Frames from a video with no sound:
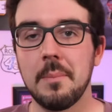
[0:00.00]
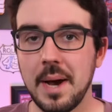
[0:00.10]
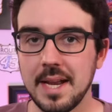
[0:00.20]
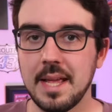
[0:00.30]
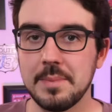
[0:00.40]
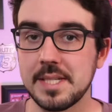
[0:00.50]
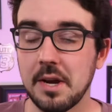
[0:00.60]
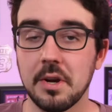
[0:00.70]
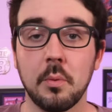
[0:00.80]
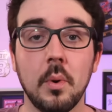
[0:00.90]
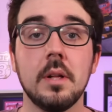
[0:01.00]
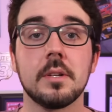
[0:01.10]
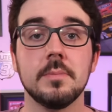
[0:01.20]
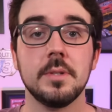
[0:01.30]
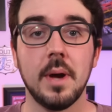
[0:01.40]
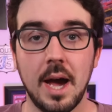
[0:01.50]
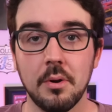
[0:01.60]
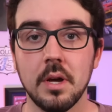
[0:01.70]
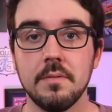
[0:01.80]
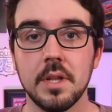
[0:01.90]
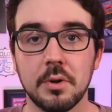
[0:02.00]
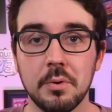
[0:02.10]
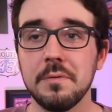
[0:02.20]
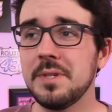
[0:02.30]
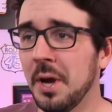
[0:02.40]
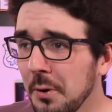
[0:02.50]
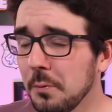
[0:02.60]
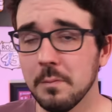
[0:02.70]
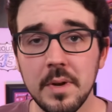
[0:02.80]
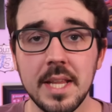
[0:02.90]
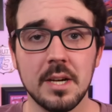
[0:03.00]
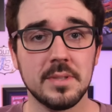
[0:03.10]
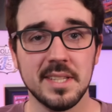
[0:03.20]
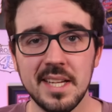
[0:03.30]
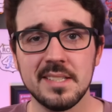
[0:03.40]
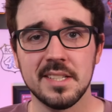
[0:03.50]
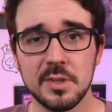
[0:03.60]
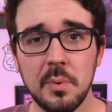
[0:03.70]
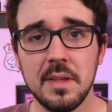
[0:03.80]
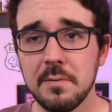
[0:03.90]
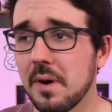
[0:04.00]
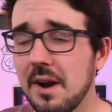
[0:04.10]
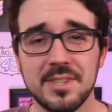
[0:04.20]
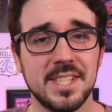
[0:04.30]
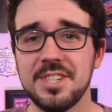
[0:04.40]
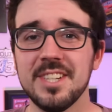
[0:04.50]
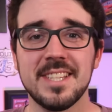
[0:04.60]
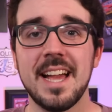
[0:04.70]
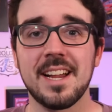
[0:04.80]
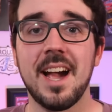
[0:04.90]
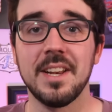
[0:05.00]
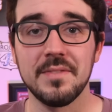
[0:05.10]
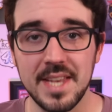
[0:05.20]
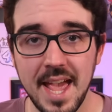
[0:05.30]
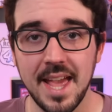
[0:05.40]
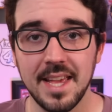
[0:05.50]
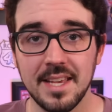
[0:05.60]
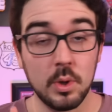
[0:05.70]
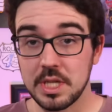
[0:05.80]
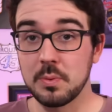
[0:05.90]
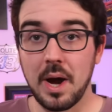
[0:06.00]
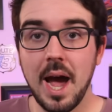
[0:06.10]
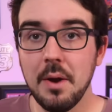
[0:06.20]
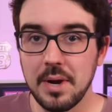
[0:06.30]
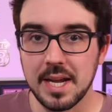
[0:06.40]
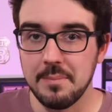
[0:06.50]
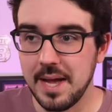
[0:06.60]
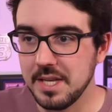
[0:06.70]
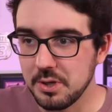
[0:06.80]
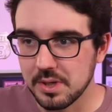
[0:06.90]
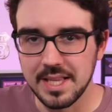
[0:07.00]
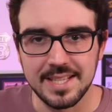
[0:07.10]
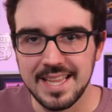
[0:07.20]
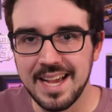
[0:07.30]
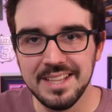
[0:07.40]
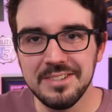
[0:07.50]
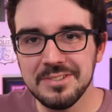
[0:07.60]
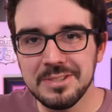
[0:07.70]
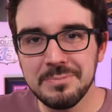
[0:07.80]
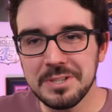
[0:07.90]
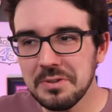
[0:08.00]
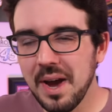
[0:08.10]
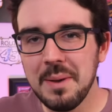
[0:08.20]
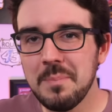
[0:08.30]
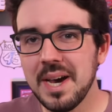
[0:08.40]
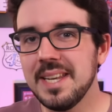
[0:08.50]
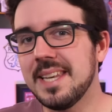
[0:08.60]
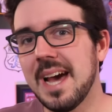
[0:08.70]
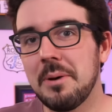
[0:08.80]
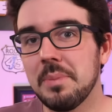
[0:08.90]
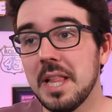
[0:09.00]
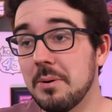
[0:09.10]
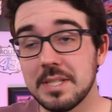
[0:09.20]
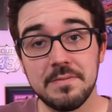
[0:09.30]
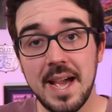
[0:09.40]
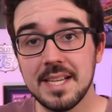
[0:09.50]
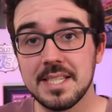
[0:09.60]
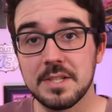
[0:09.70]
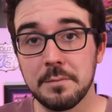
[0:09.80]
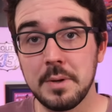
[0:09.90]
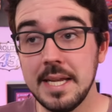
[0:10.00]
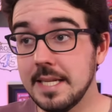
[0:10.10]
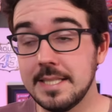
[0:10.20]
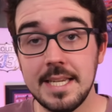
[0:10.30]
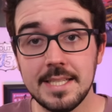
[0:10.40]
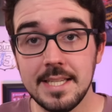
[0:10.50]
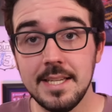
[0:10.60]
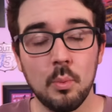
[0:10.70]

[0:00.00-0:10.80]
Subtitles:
My name is Eric. Welcome to Out of the Groove. Two videos in less than 24 hours. It's just that kind of day. Which is why I recommend you click that little subscribe button down below. It's fast, it's free, it's easy.